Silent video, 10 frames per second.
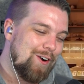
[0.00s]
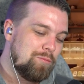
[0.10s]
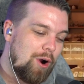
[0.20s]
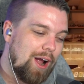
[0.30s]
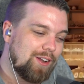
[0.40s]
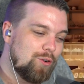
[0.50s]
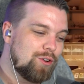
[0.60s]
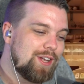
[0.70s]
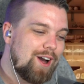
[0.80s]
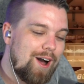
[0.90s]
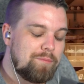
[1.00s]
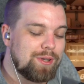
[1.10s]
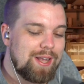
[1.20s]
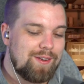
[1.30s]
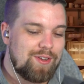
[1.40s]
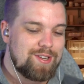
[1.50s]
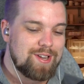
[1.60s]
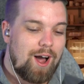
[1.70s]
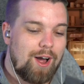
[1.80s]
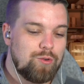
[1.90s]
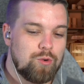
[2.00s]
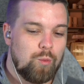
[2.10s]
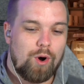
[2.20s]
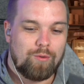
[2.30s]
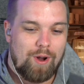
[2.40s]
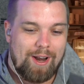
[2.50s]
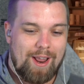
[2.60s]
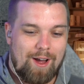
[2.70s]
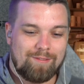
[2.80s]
Bro, I literally can't believe he's 101 right now.